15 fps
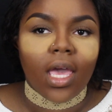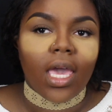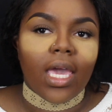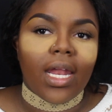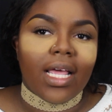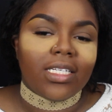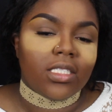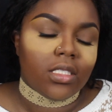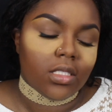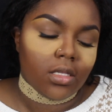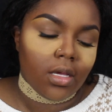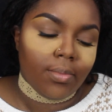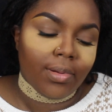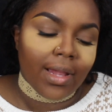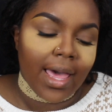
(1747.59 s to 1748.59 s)
And I
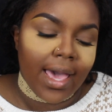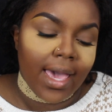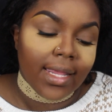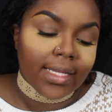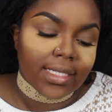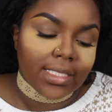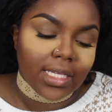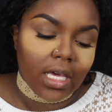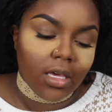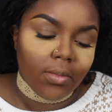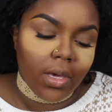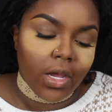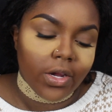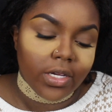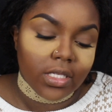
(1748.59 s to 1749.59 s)
just apply in the
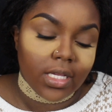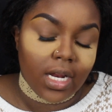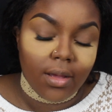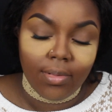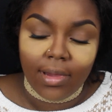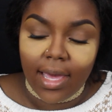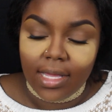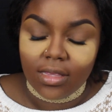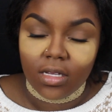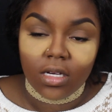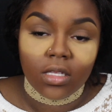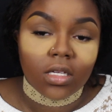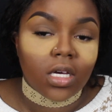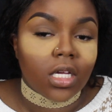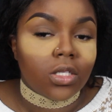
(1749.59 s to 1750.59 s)
same areas that I applied the
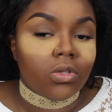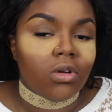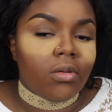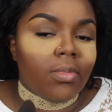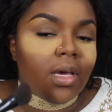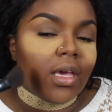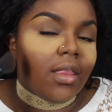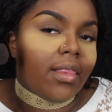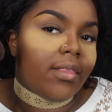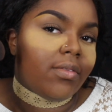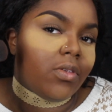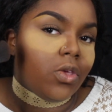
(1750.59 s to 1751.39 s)
other contour, but